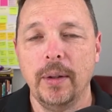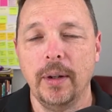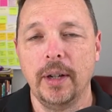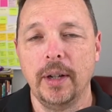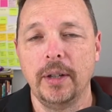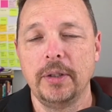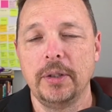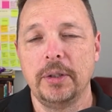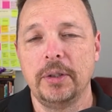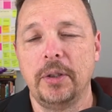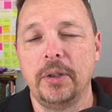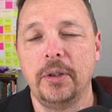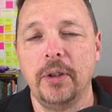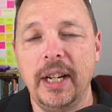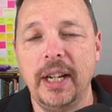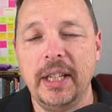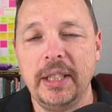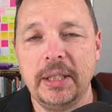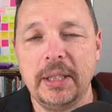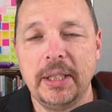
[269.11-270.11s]
There's this
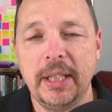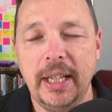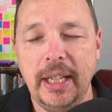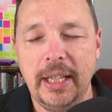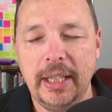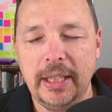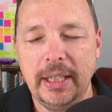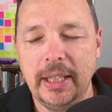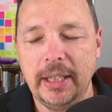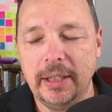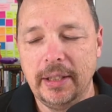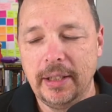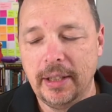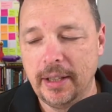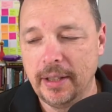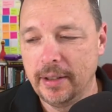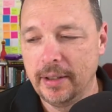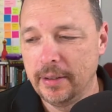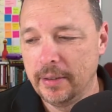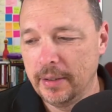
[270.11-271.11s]
great scene in,
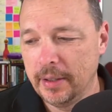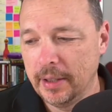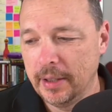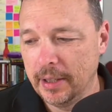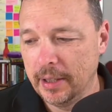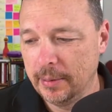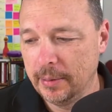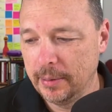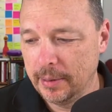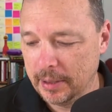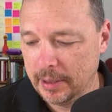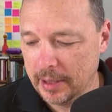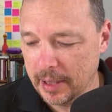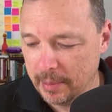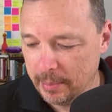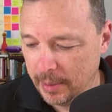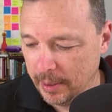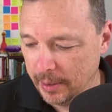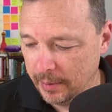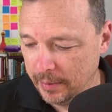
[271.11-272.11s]
uh, uh, what's
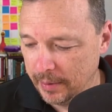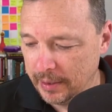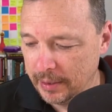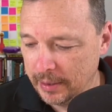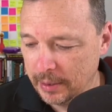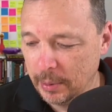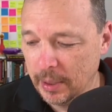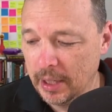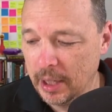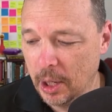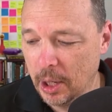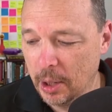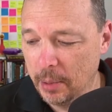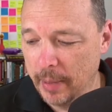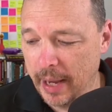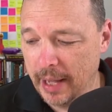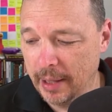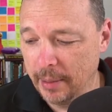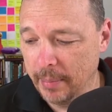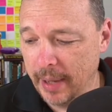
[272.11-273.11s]
that movie? Sweet
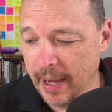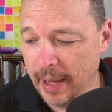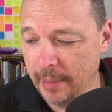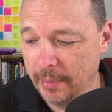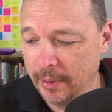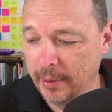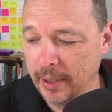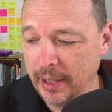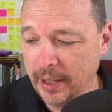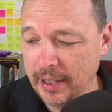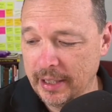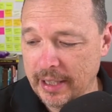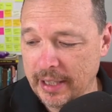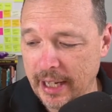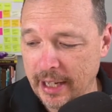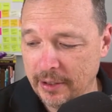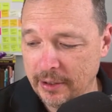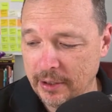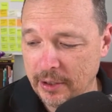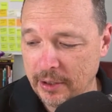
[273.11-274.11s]
Home Alabama, where he
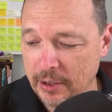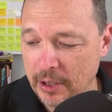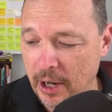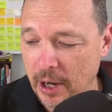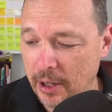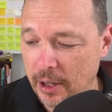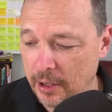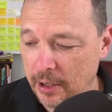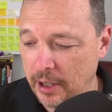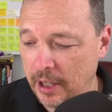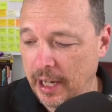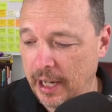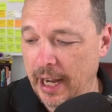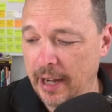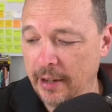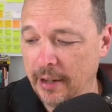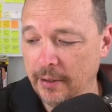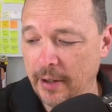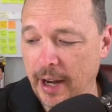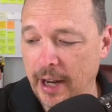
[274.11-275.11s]
tells his daughter, you
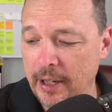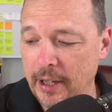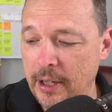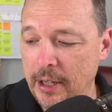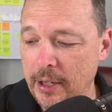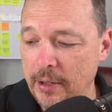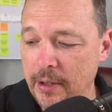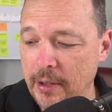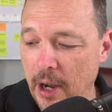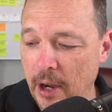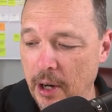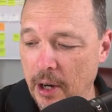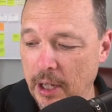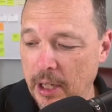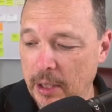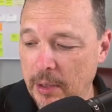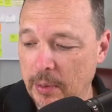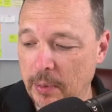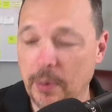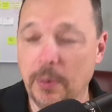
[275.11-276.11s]
can't ride two
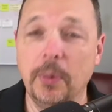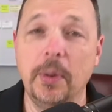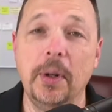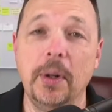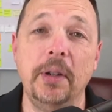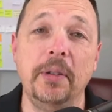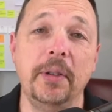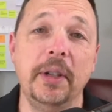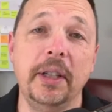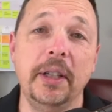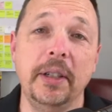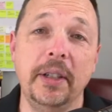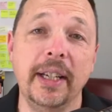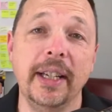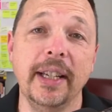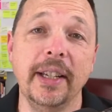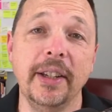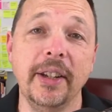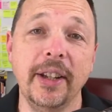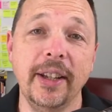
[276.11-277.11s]
donkeys with one rear
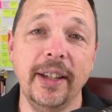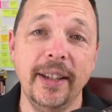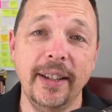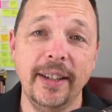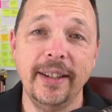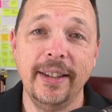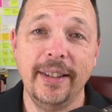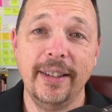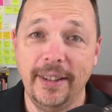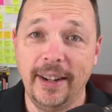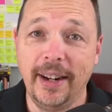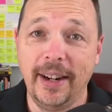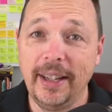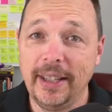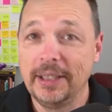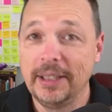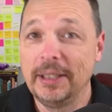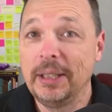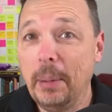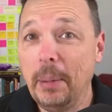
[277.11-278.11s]
end,
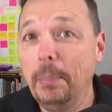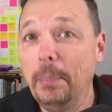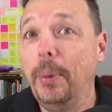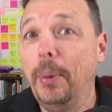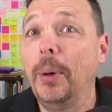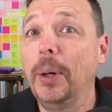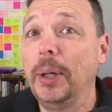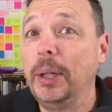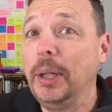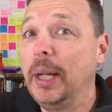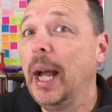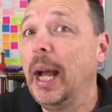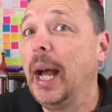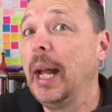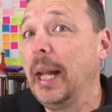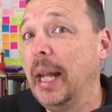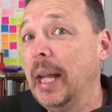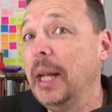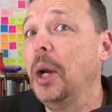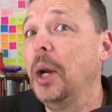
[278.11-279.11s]
right? At some point, you
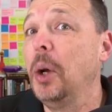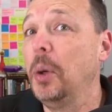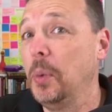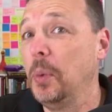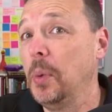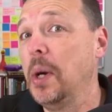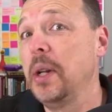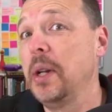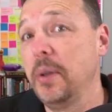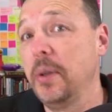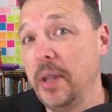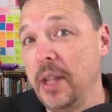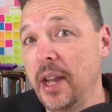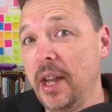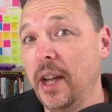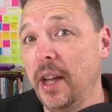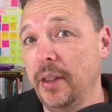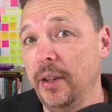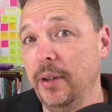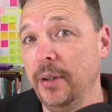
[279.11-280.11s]
got to get on one or
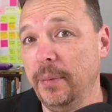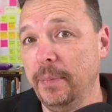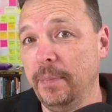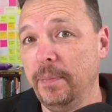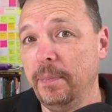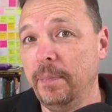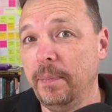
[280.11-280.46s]
the other.